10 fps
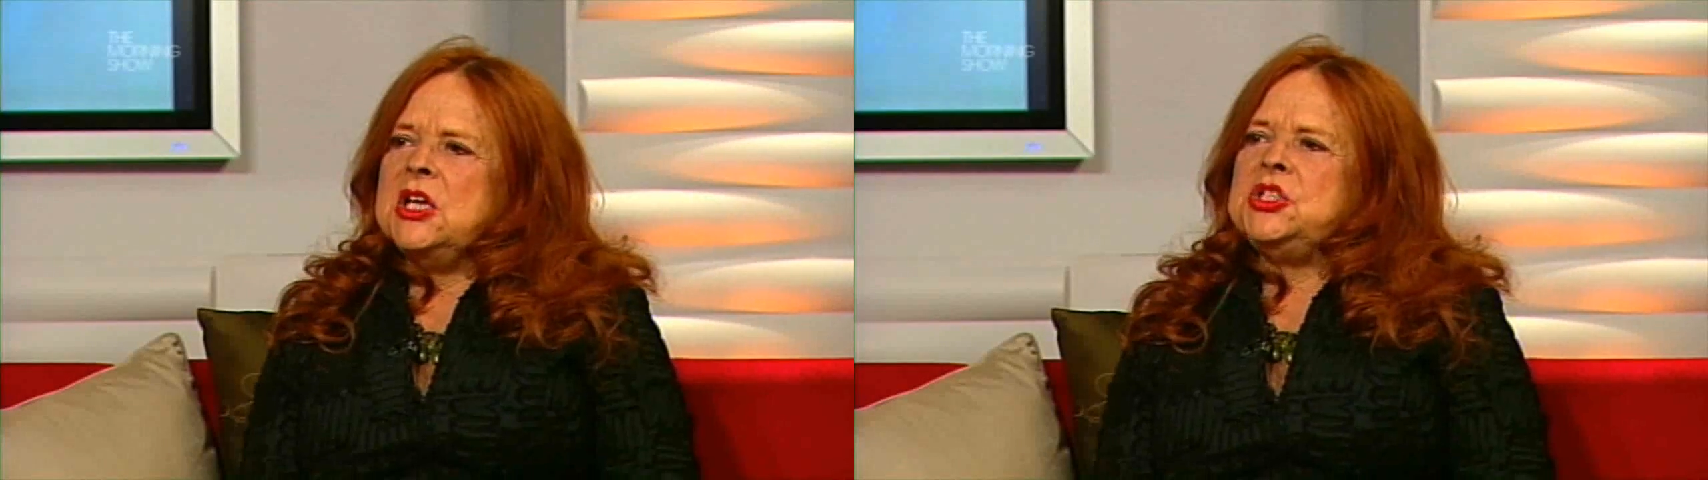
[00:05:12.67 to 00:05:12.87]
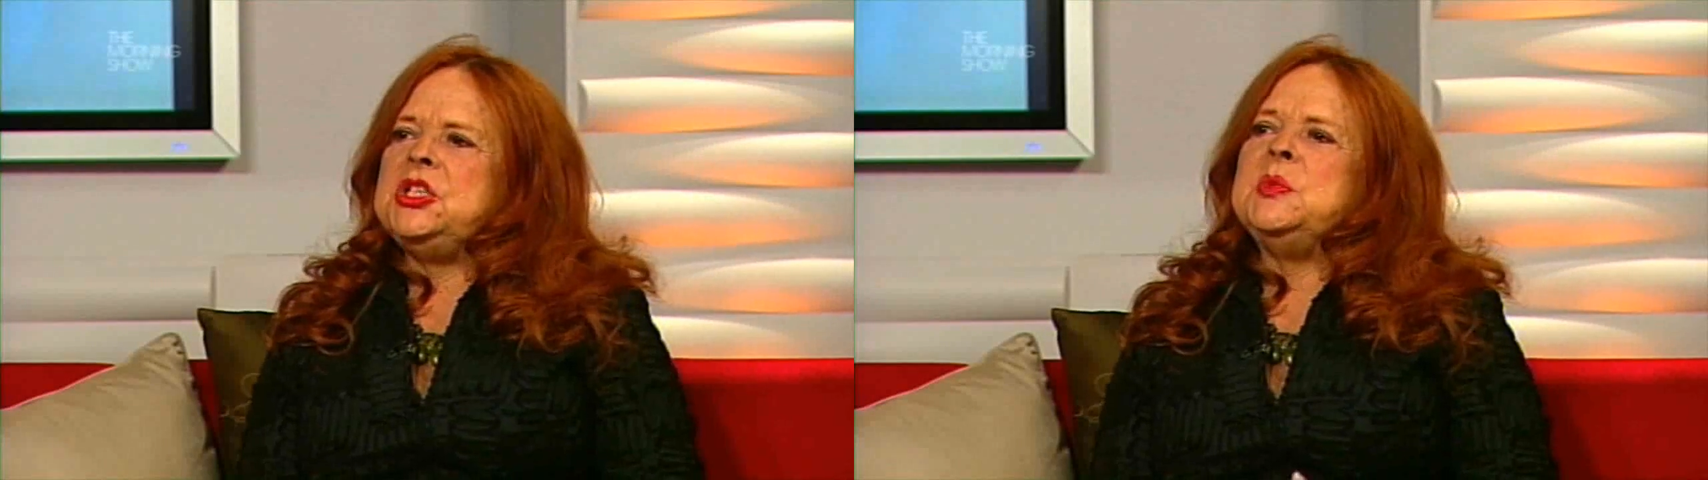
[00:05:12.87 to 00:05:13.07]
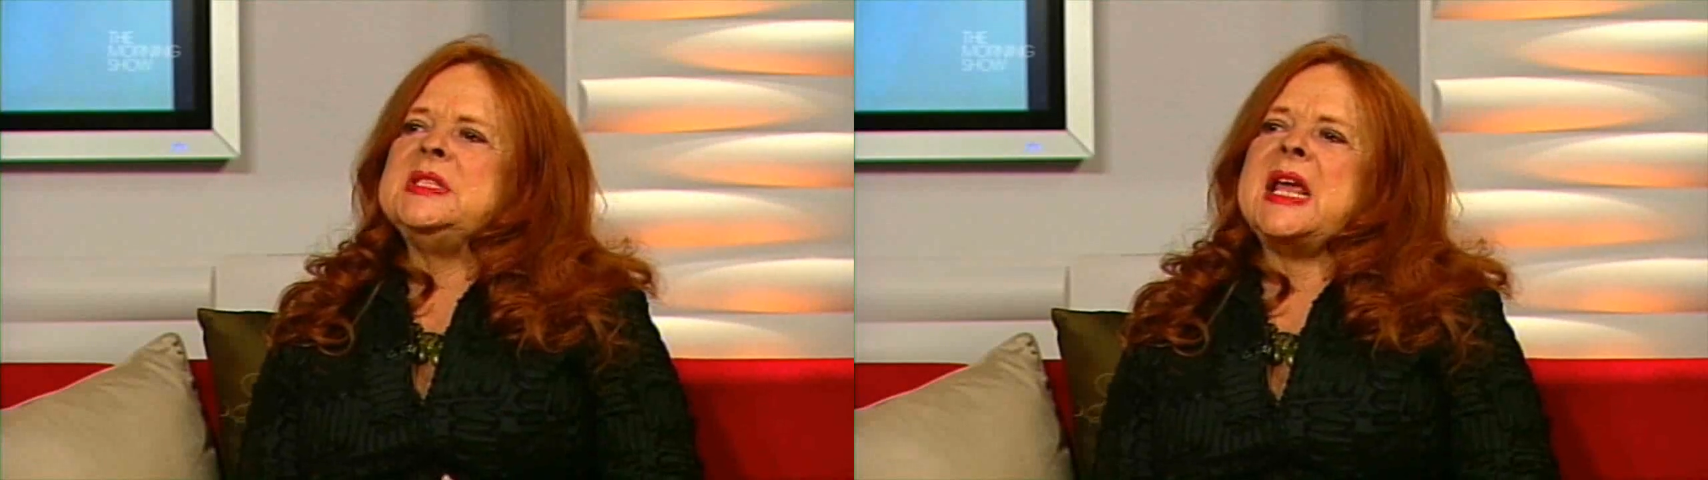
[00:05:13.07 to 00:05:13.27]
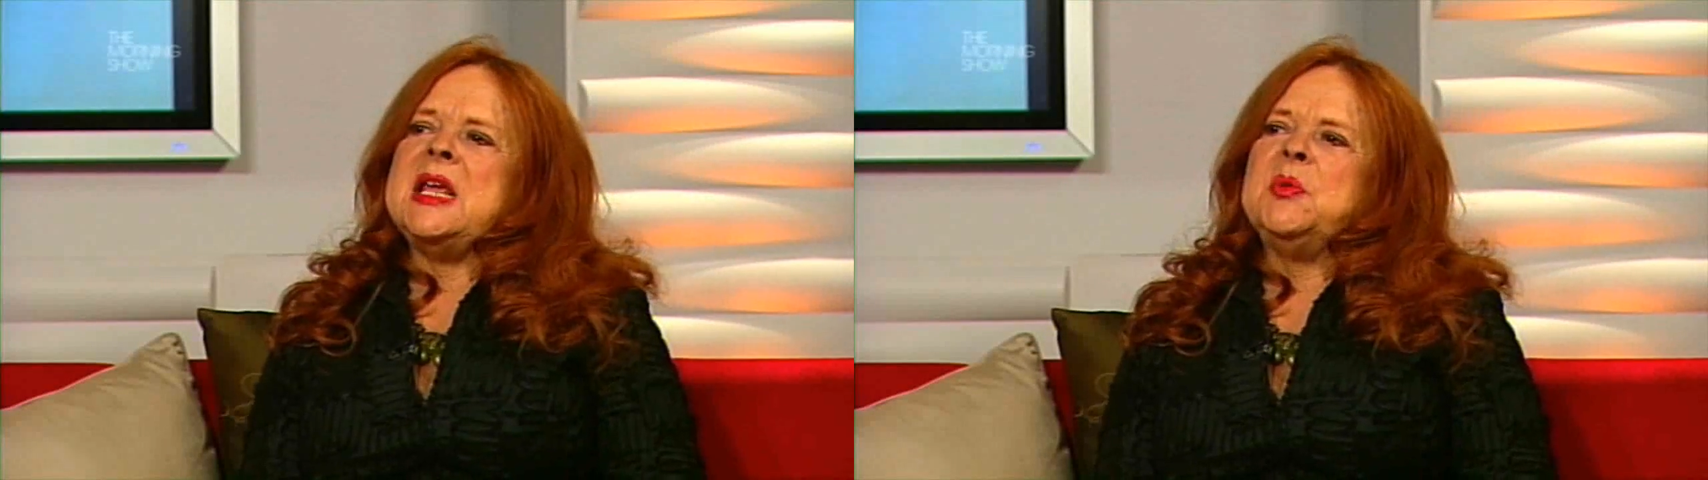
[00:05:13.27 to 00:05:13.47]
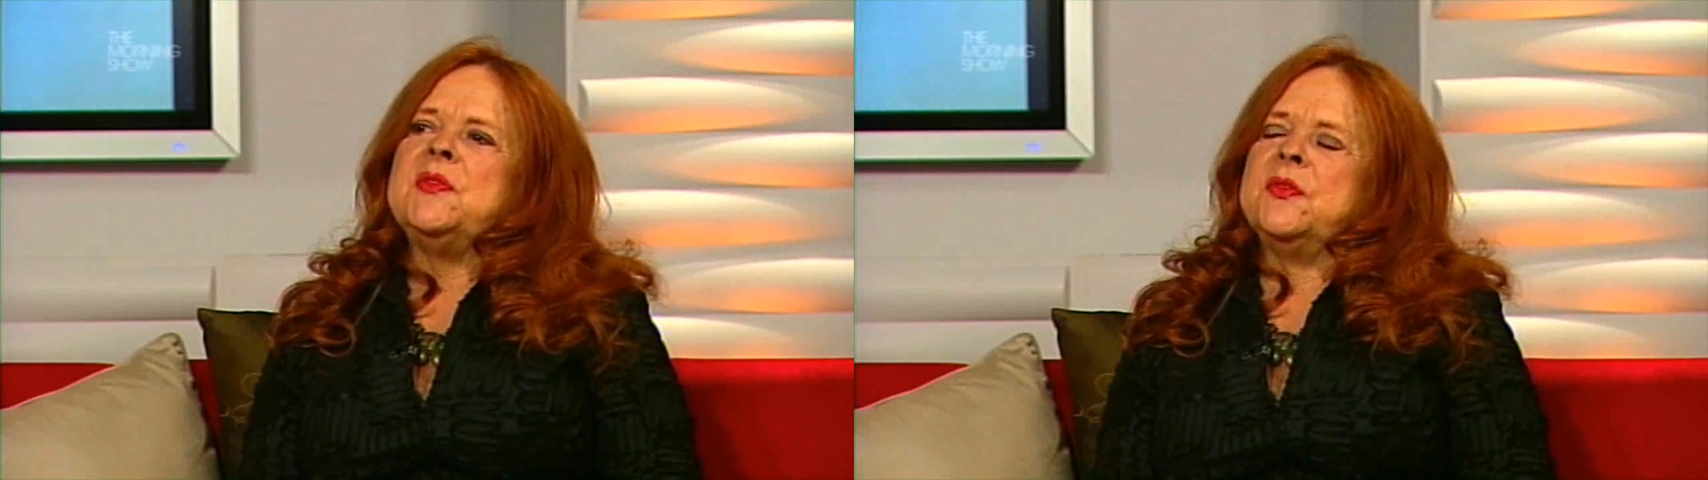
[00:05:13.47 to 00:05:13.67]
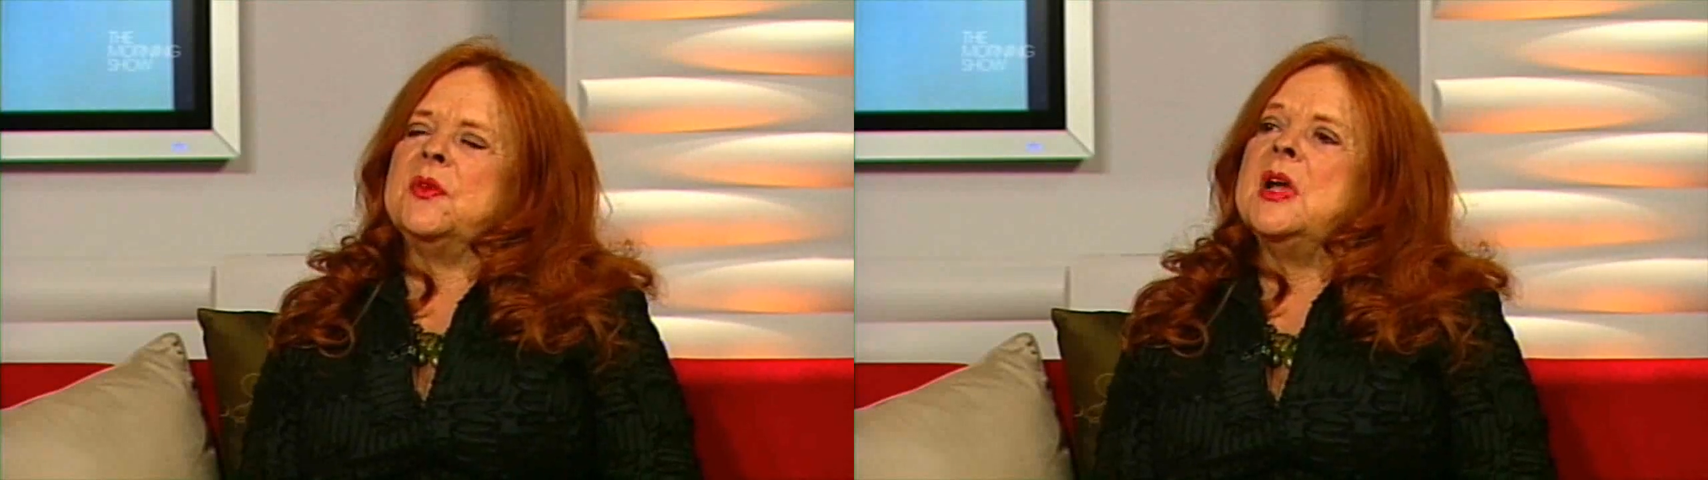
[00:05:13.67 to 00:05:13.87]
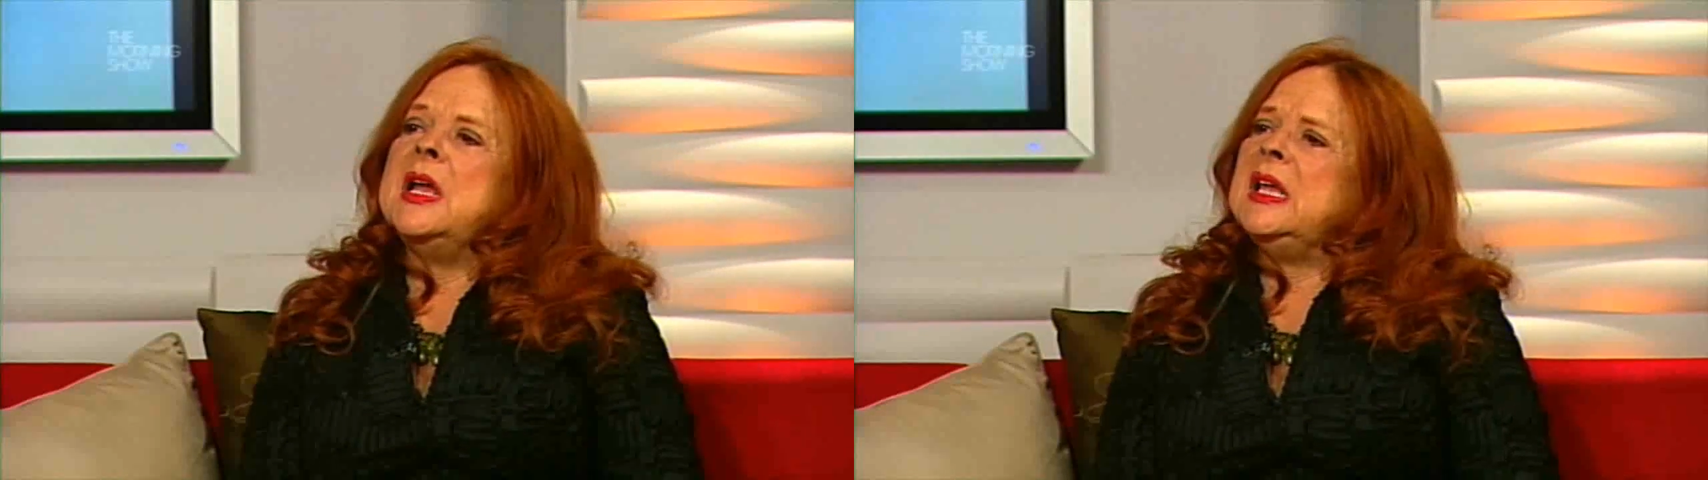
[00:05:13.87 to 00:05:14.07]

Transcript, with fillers: She was able for